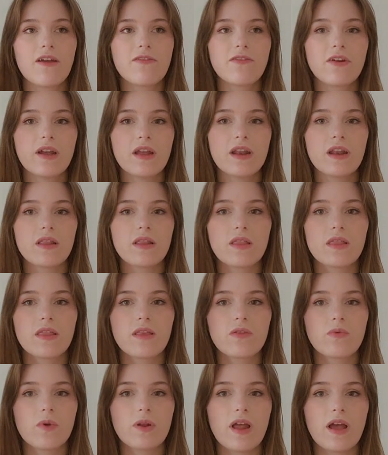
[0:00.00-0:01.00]
I find
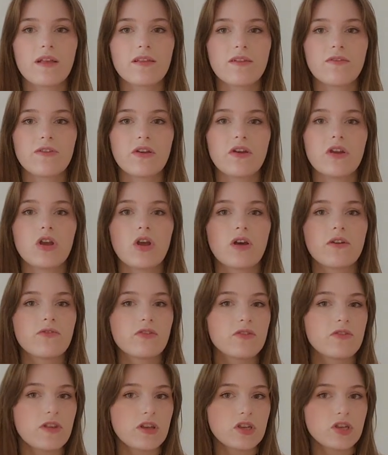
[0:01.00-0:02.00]
this one has a very
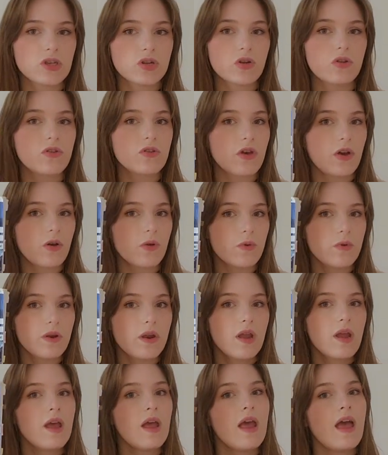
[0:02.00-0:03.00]
conversational
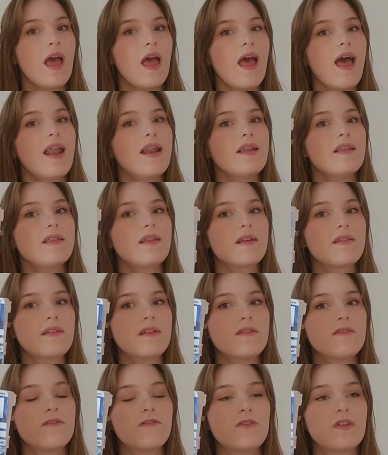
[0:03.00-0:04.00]
tone, and it
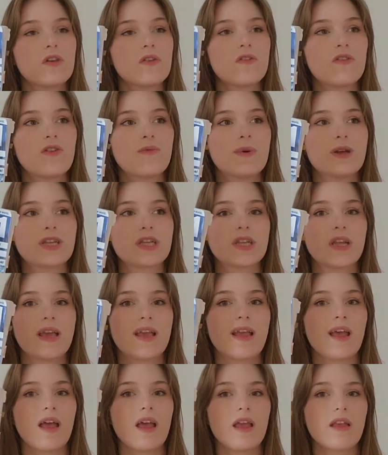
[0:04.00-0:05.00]
doesn't feel so much
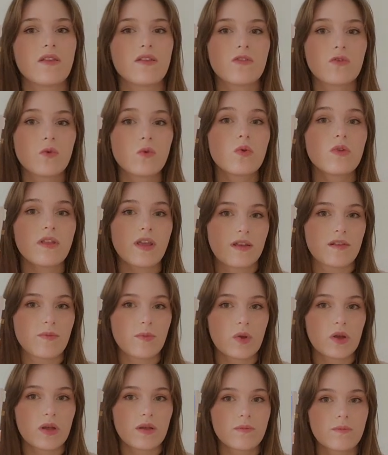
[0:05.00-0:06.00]
like a school
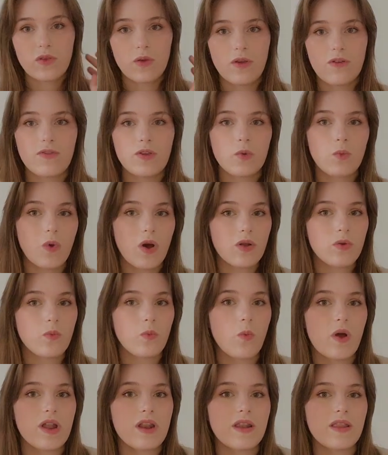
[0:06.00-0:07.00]
textbook. So if you
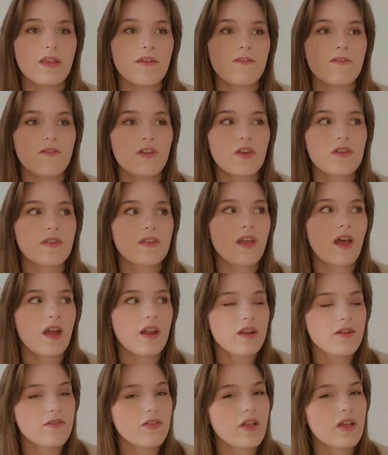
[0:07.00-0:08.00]
want one that feels
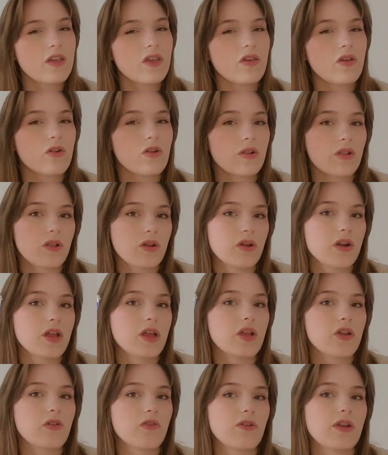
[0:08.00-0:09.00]
kind of like you're
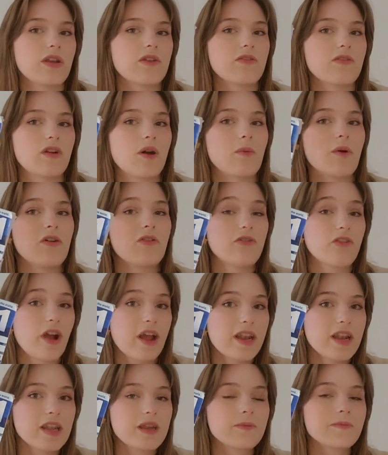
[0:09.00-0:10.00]
learning Korean from a
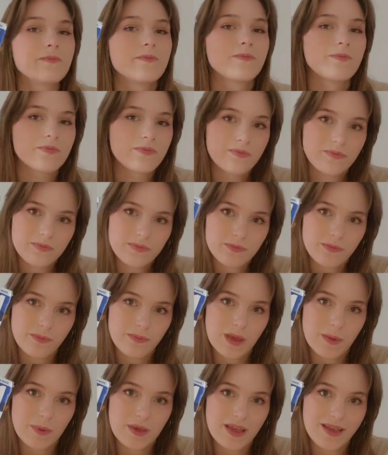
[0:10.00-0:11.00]
friend,
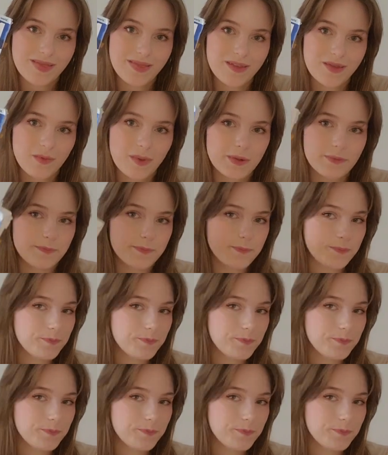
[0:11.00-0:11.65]
maybe get this one.